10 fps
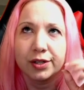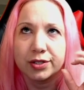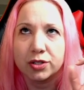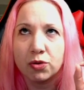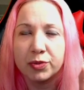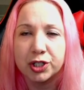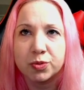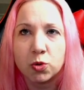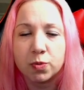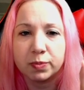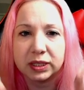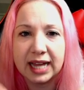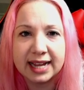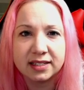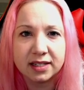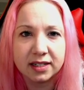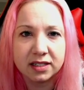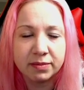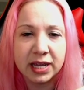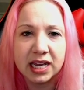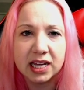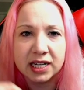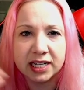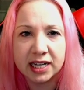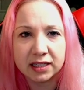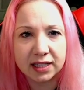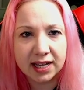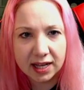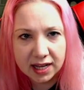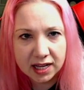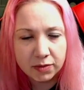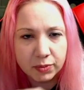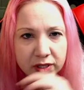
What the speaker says: so much more plastic to make, and he had the cape,